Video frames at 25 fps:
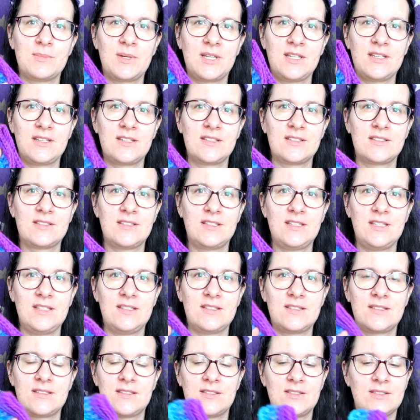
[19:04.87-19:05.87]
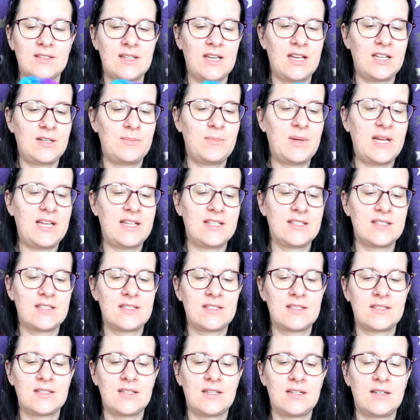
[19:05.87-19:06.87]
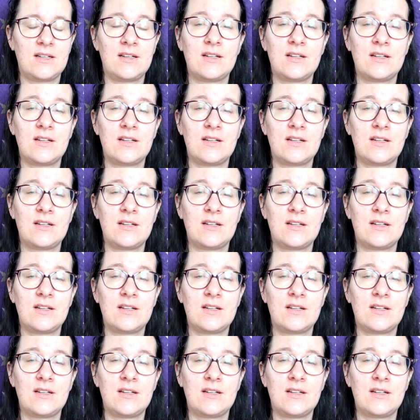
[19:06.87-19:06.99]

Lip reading: makes these headbands.